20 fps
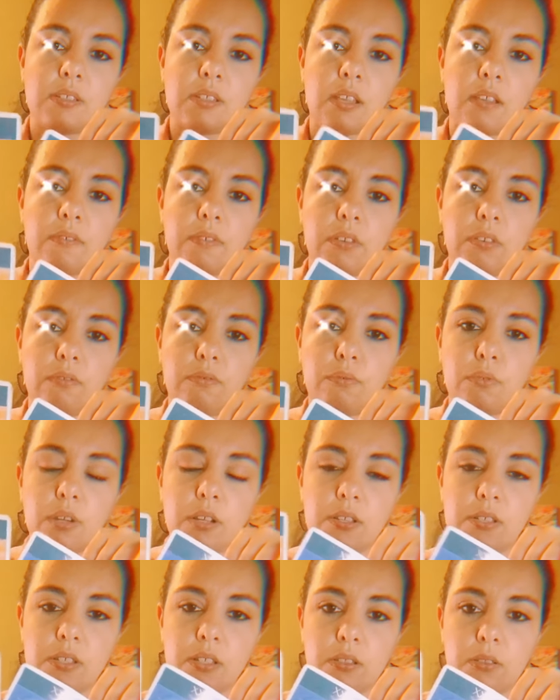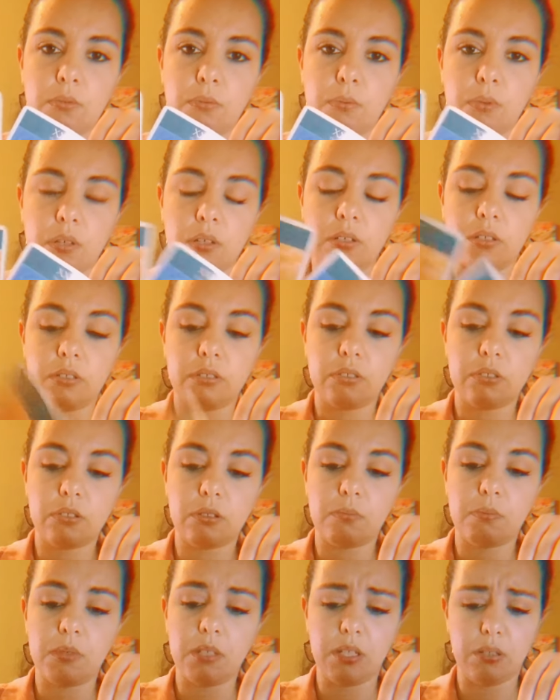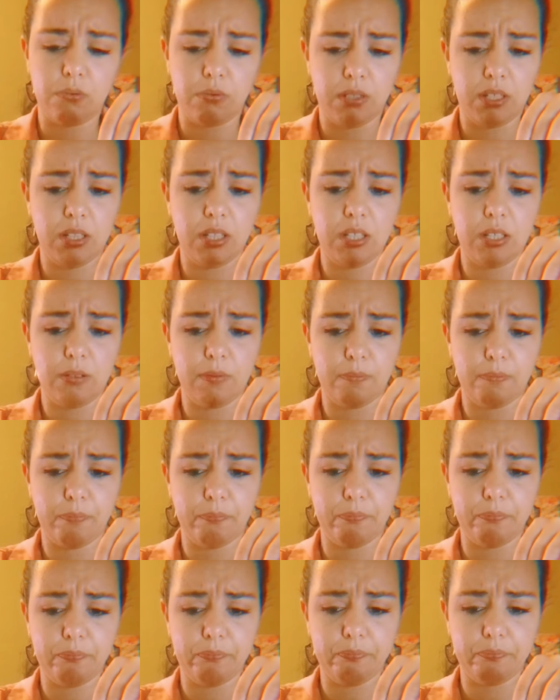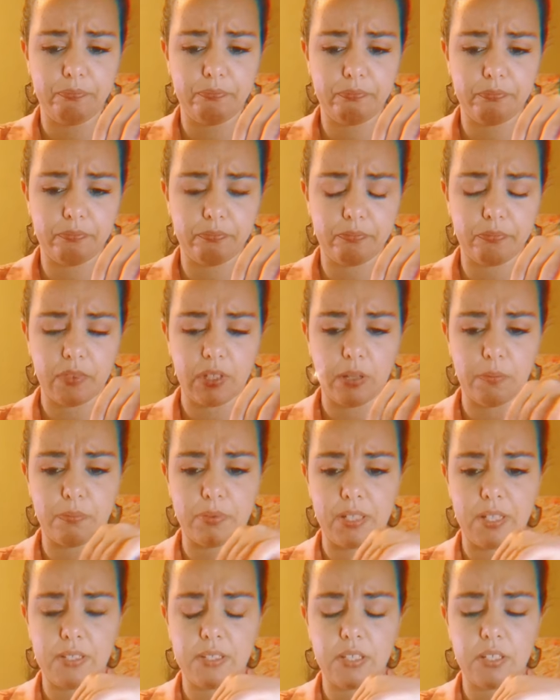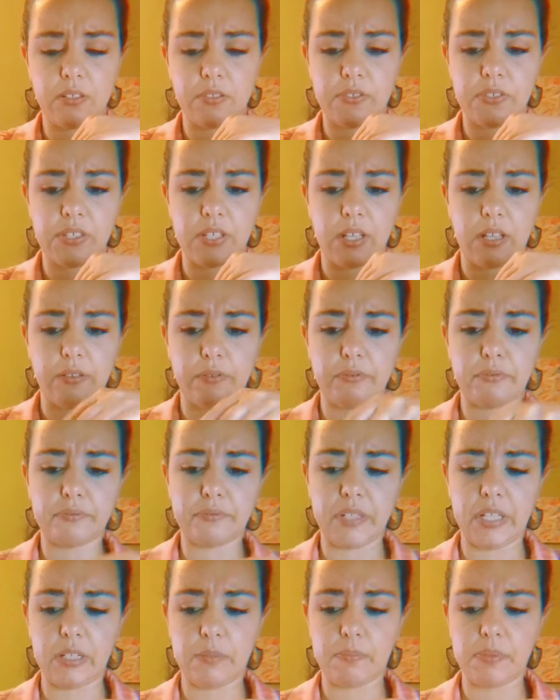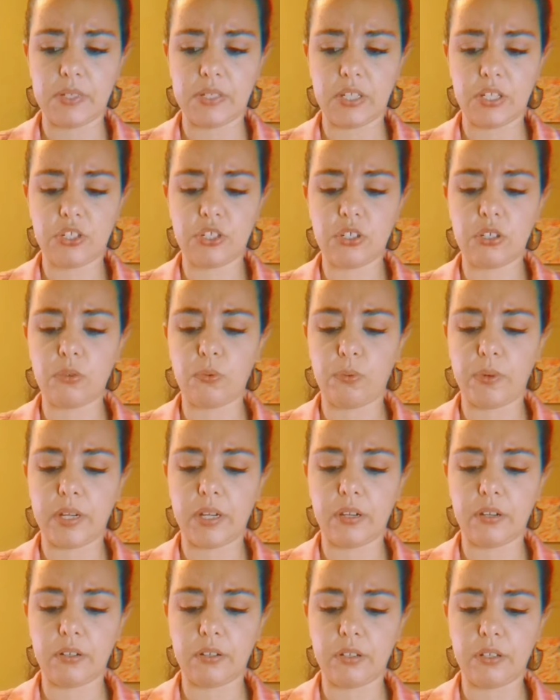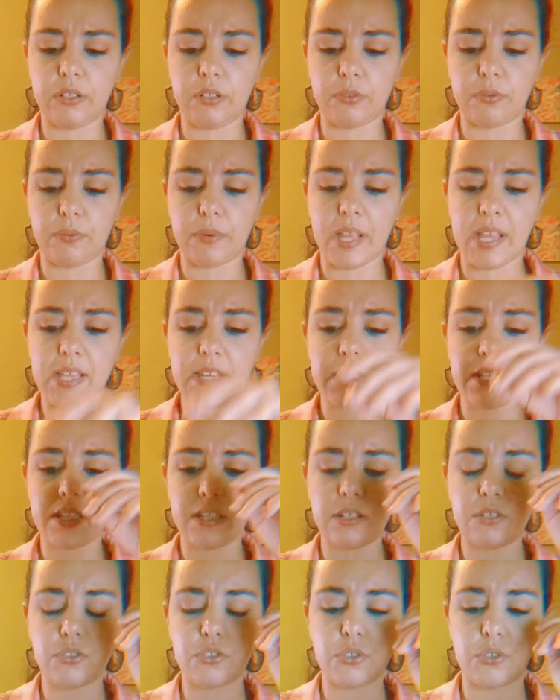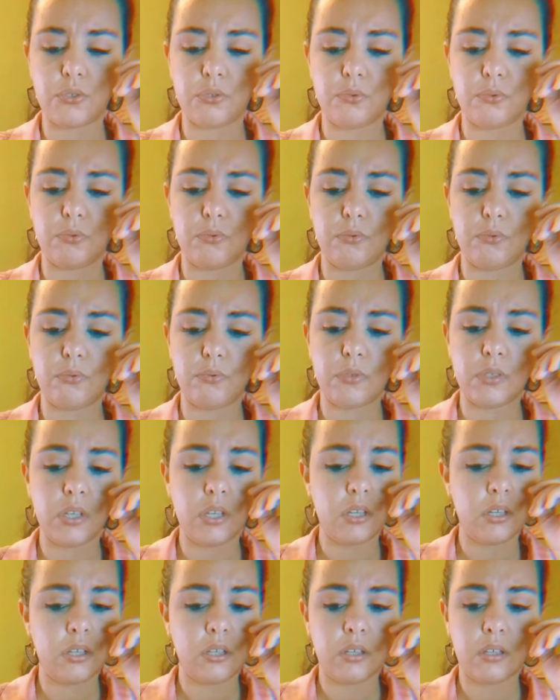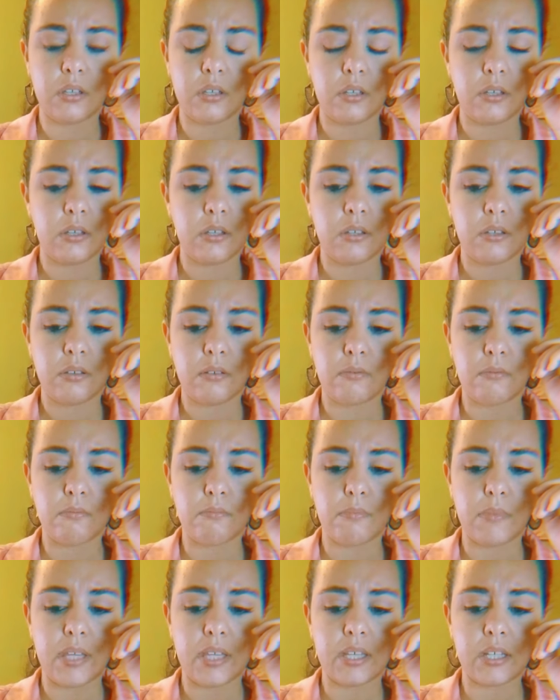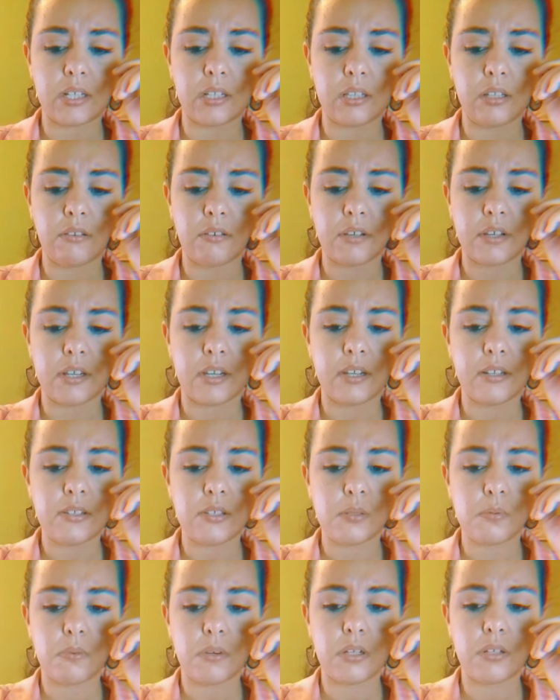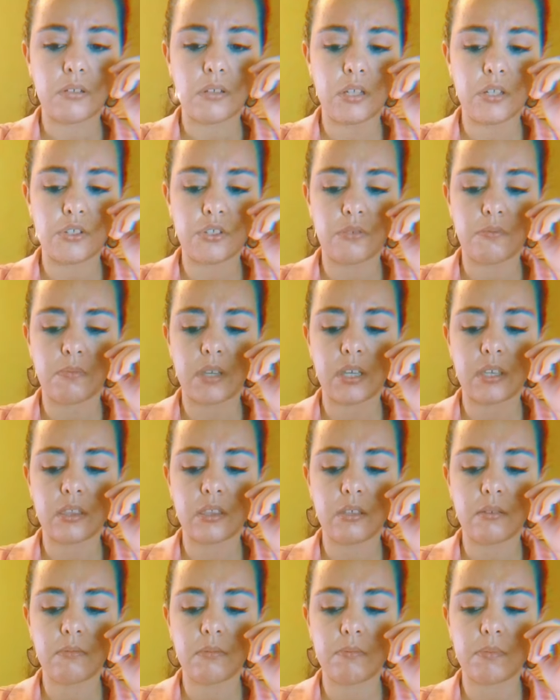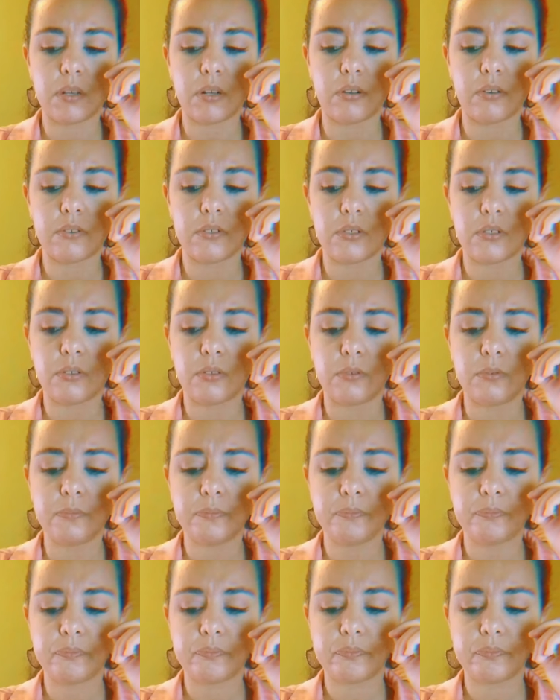Seven of Wands in the World. You could be really placing yourself in a position where you're ready to make clear cuts where you need to make them, but also